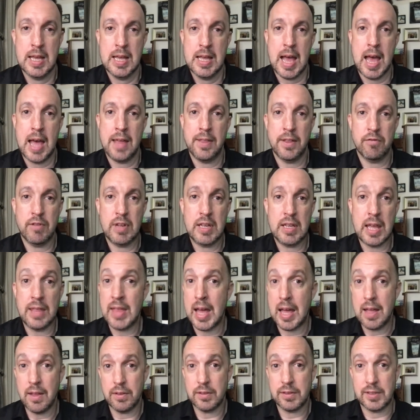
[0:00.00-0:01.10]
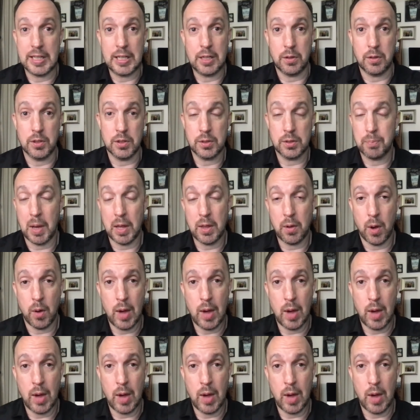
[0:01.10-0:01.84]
And that sequence, by the way,